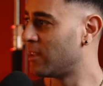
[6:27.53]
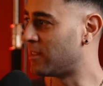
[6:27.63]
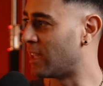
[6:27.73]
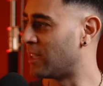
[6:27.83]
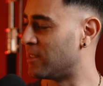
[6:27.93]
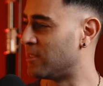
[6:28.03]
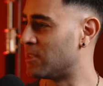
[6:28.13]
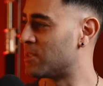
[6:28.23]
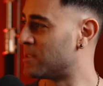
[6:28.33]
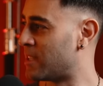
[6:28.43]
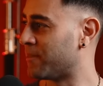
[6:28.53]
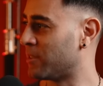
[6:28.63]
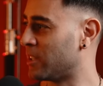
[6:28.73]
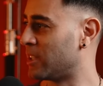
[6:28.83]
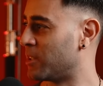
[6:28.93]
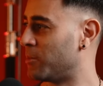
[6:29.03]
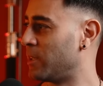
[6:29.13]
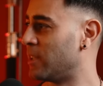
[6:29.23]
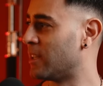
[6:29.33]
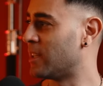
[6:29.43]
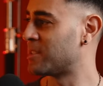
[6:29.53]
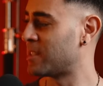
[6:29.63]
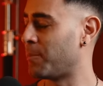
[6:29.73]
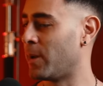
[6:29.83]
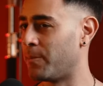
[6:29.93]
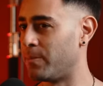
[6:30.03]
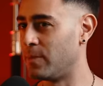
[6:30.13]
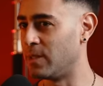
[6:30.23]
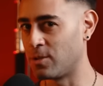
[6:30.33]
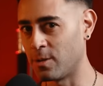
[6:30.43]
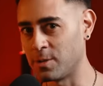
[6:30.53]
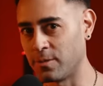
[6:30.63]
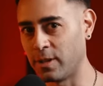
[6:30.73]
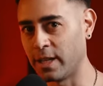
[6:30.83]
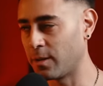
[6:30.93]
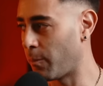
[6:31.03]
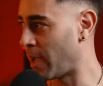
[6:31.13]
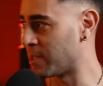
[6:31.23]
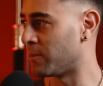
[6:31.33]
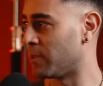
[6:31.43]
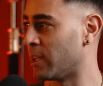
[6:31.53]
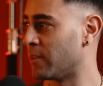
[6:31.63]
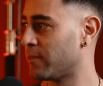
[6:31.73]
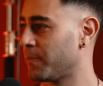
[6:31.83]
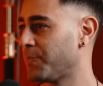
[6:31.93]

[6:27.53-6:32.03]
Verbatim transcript: then this is definitely going to be a step up in terms of like pace of life.